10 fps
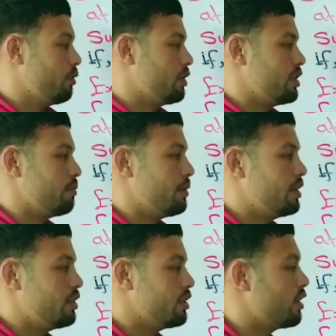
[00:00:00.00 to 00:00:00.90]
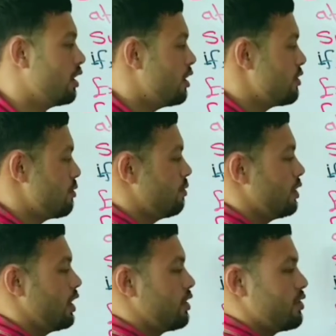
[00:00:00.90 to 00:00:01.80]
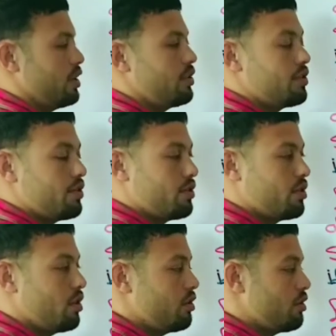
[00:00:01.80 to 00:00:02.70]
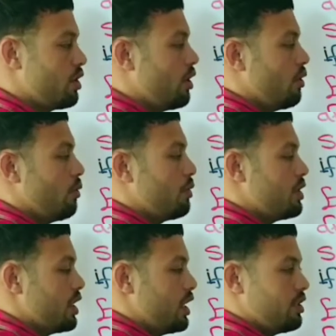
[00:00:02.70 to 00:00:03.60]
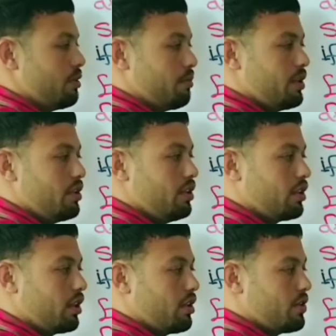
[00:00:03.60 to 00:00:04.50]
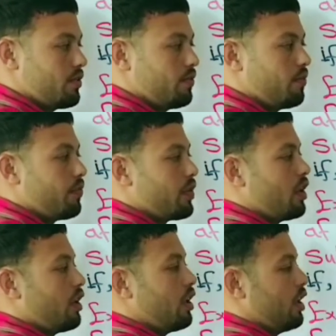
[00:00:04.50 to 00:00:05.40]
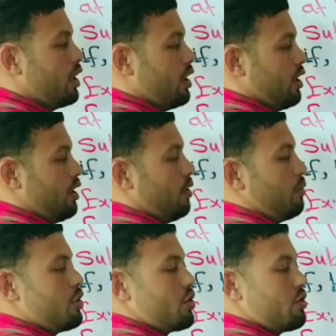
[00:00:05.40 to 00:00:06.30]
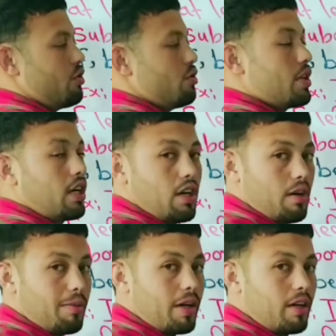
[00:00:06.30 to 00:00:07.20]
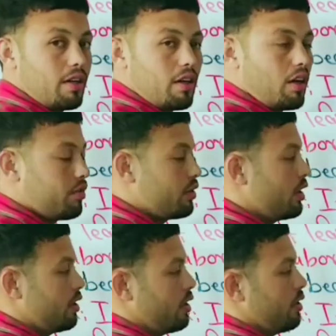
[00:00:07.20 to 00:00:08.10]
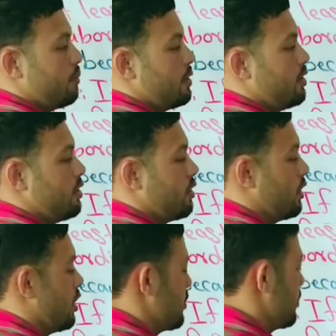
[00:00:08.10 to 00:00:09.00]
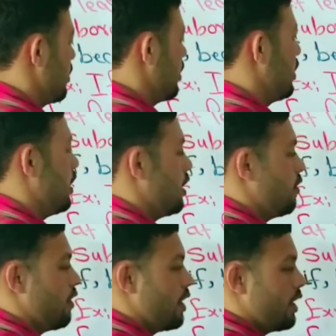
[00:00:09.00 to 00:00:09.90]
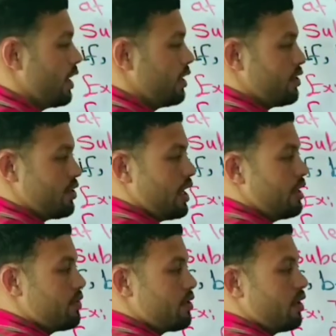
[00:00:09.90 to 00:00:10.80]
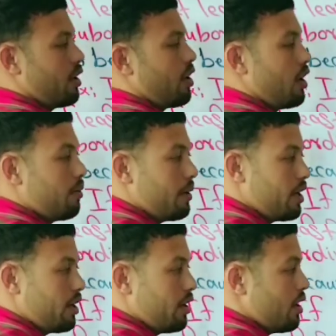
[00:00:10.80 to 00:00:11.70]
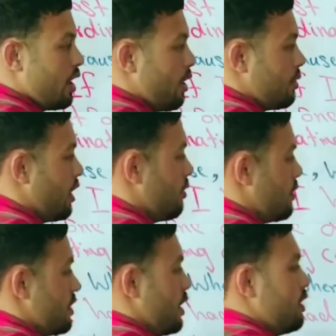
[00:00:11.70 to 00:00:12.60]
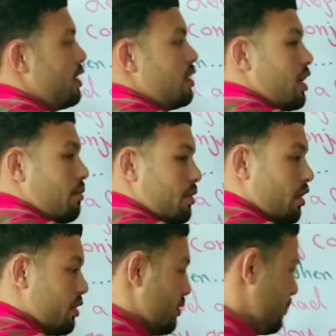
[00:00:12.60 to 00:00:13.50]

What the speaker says: With dependent clause, when a sentence starts with a dependent clause, we should use a comma after dependent clause. If I had a chance, comma, I would have studied abroad.